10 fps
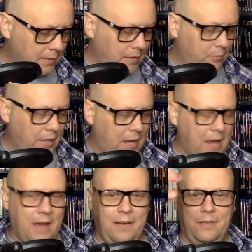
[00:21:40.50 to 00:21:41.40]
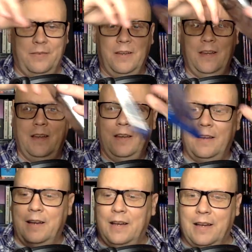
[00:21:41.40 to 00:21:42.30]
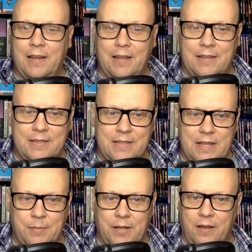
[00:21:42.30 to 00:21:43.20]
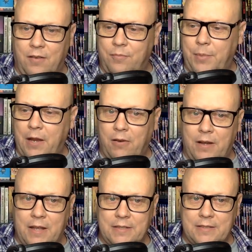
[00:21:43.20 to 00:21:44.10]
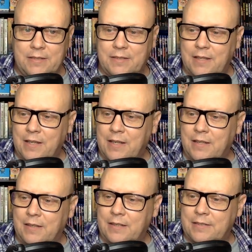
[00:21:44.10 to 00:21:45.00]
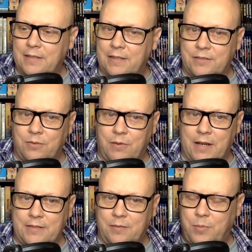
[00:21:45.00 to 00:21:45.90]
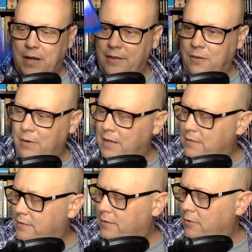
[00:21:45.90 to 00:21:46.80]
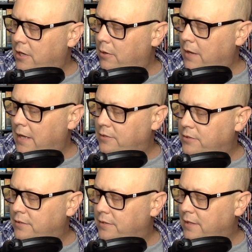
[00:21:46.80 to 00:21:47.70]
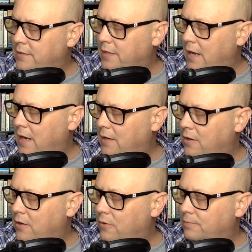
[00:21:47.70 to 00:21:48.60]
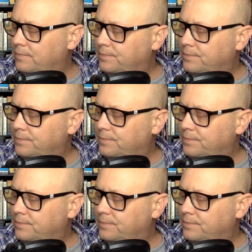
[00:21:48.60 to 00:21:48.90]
Then we have Demon of Paradise. This is directed by the great Sergio H. Santiago.